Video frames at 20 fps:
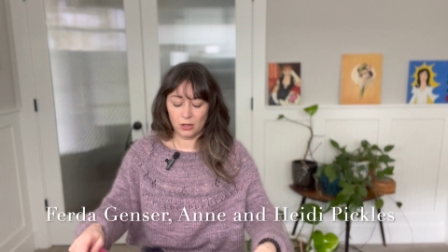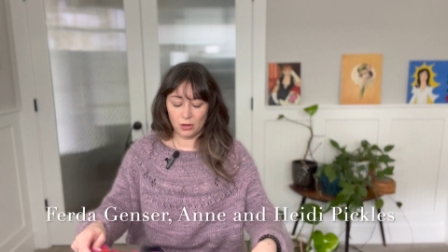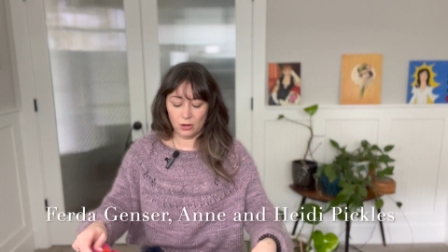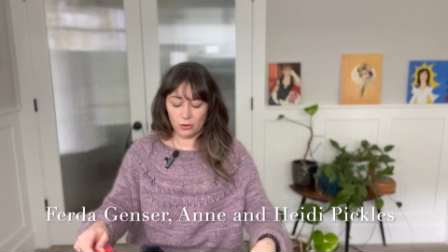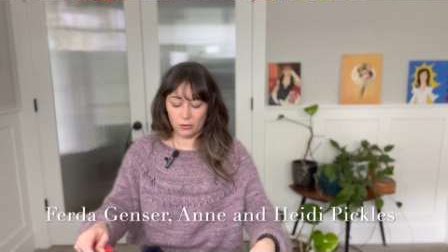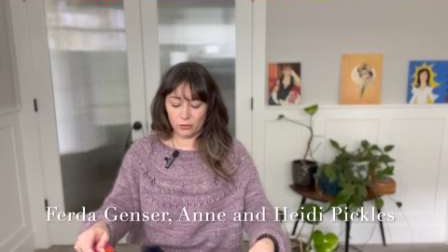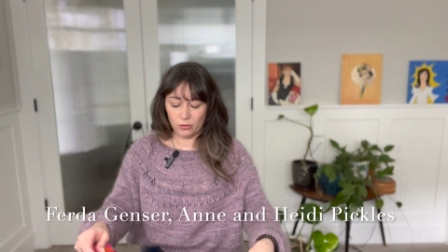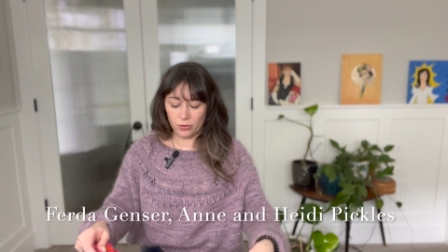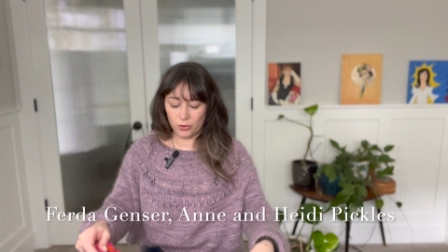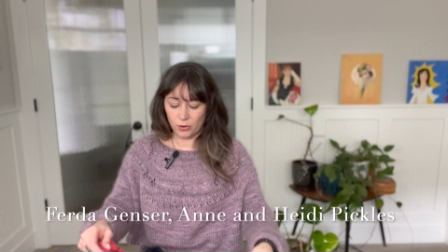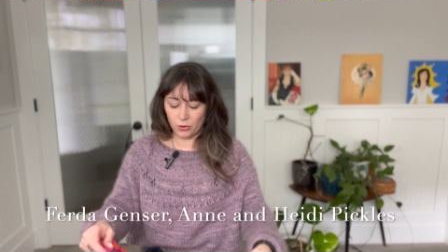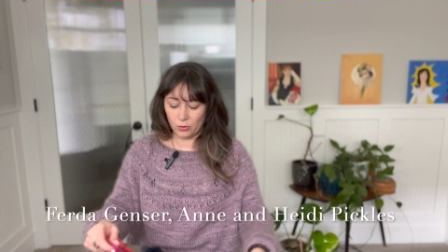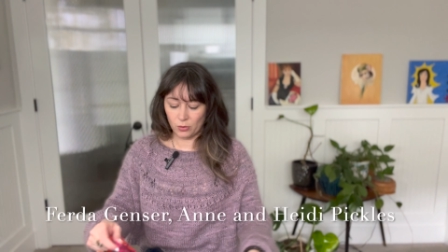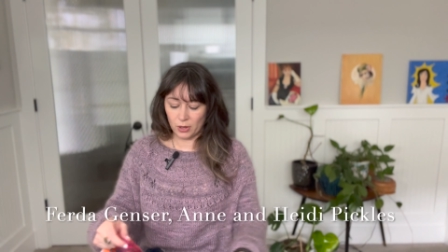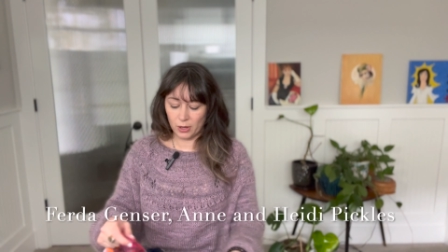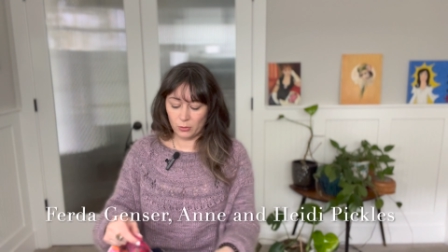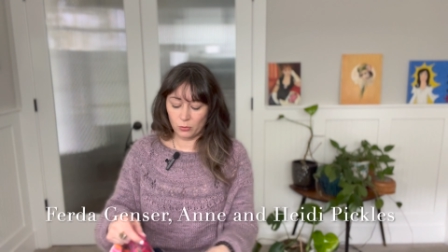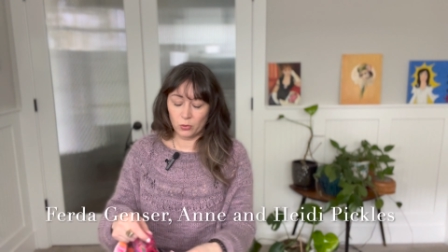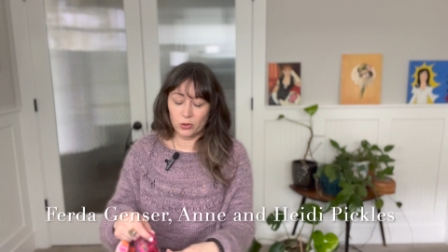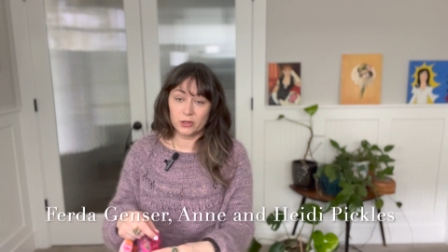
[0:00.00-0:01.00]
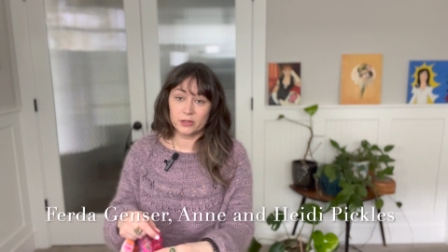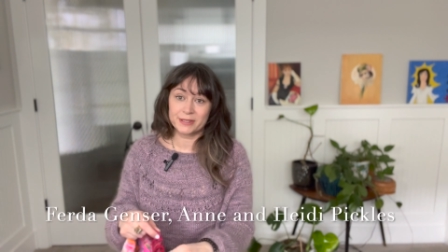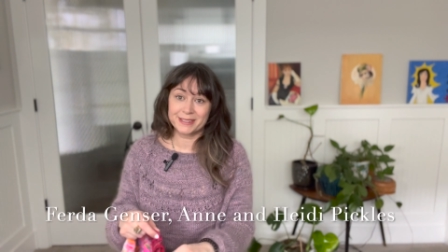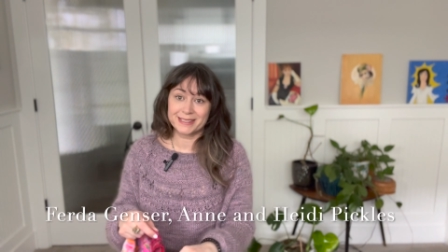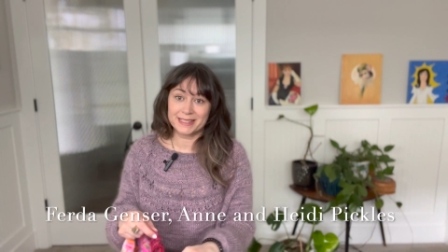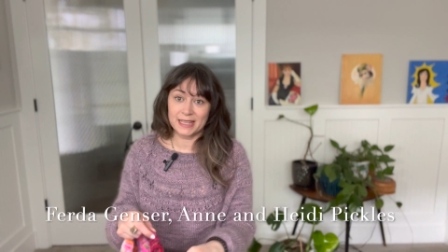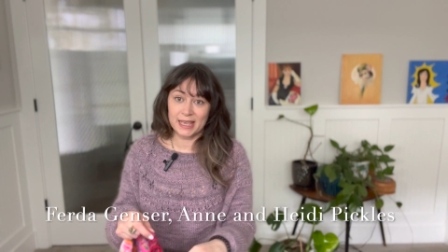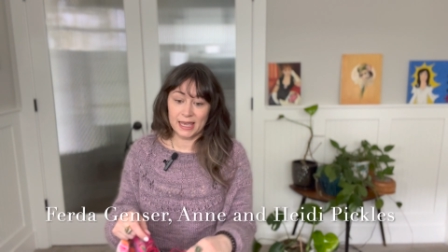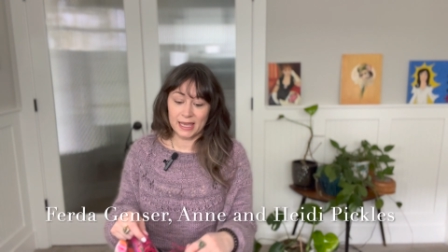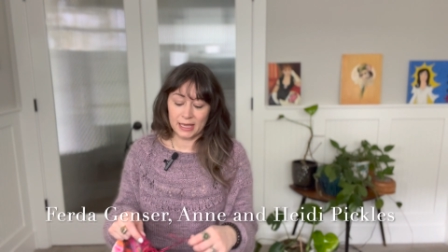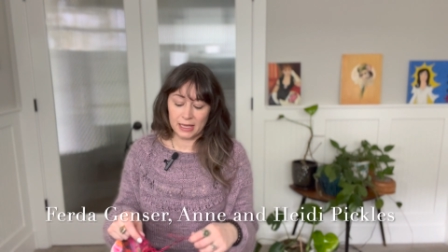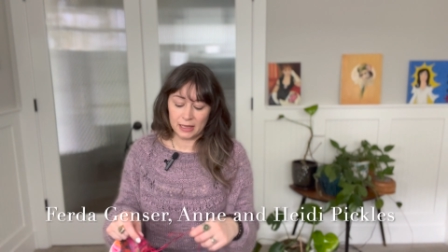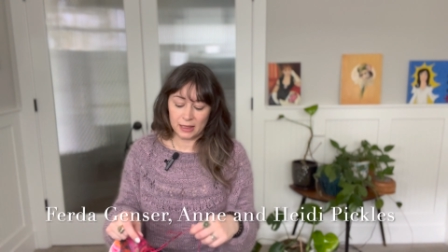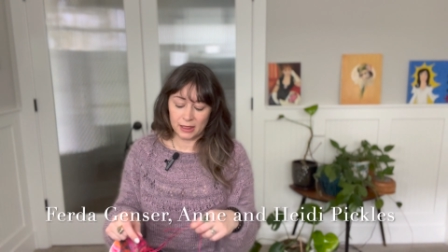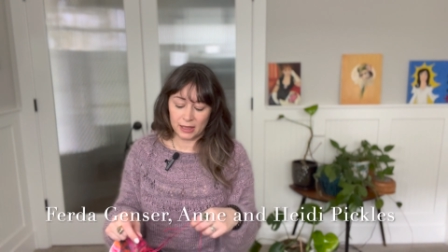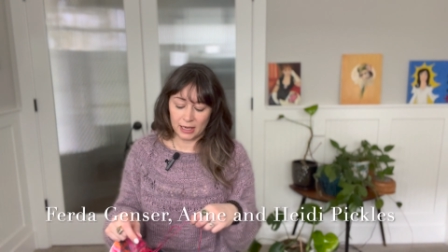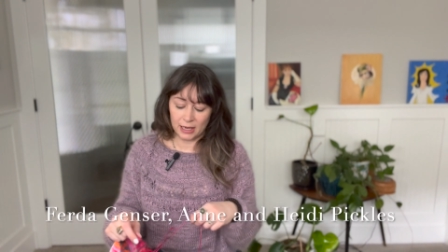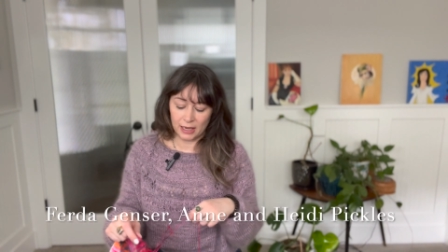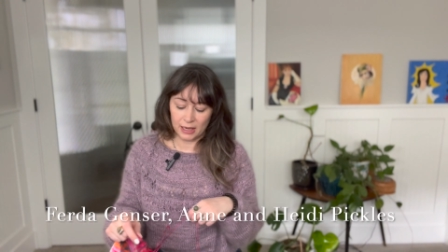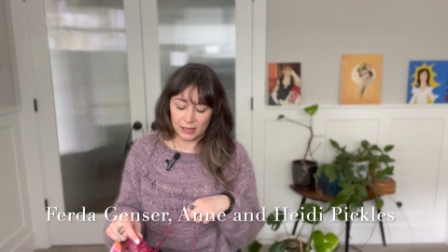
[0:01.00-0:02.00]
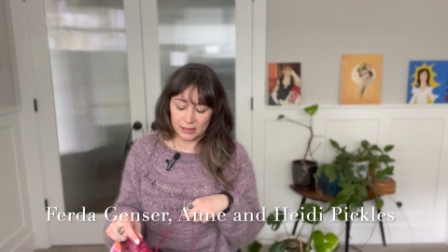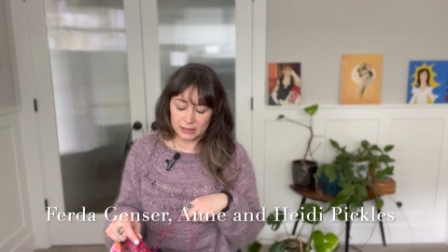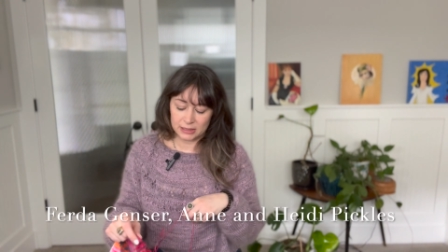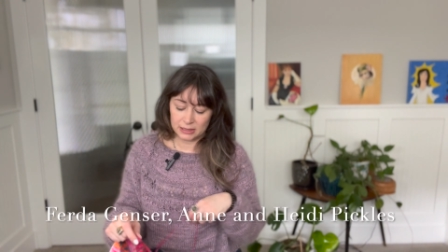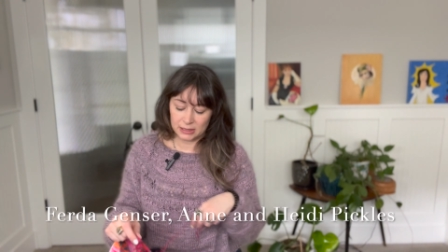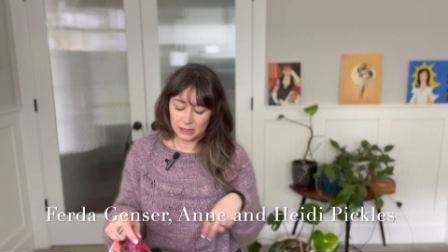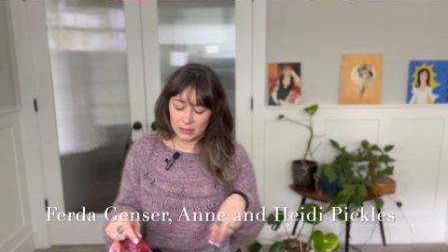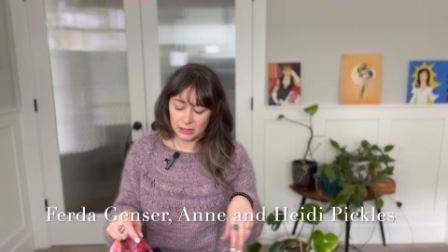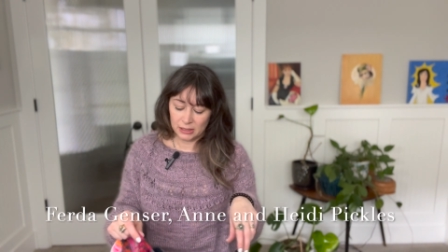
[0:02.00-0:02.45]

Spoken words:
Although I will say that